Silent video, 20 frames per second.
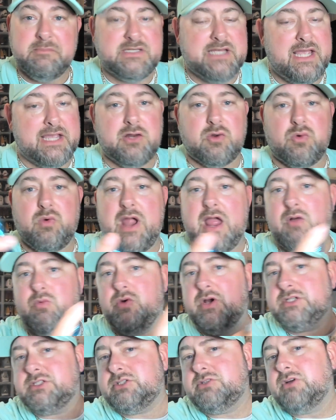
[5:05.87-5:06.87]
Take it around
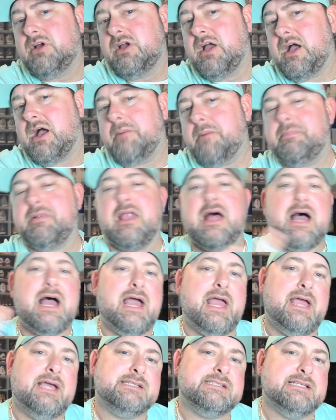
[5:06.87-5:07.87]
with you. Apply
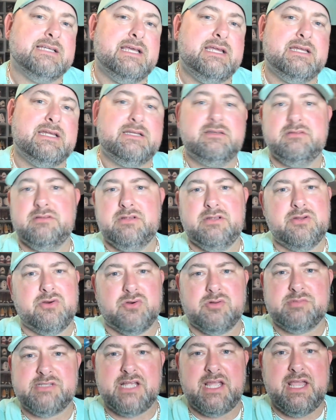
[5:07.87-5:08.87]
as needed. You know
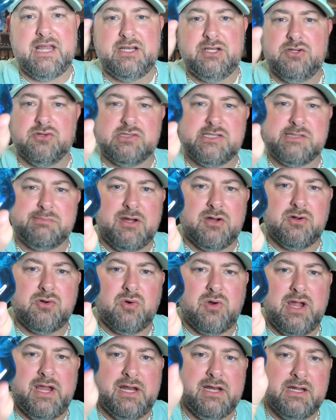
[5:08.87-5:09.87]
what I'm saying? And you'll smell
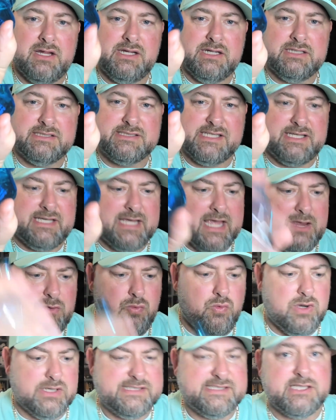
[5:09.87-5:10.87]
great.
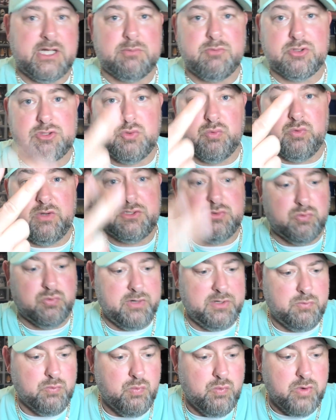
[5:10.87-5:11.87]
CK1 Summer
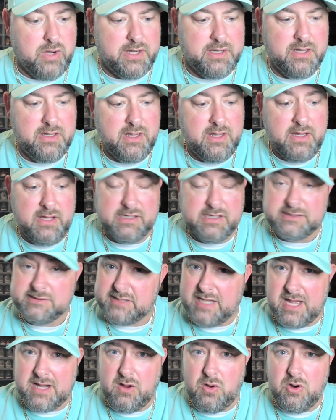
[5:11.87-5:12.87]
2021. It's
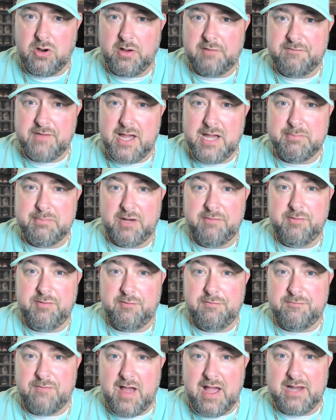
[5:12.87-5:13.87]
kind of hard to find, but if you
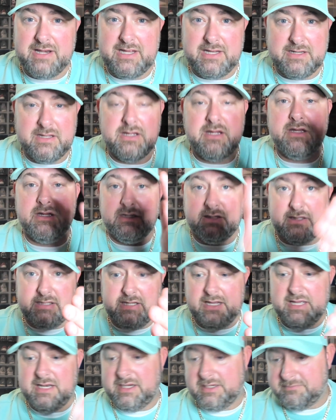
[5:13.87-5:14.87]
find it,
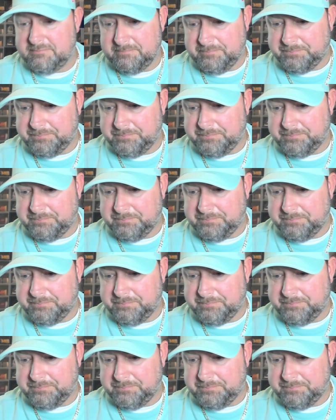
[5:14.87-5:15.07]
get it.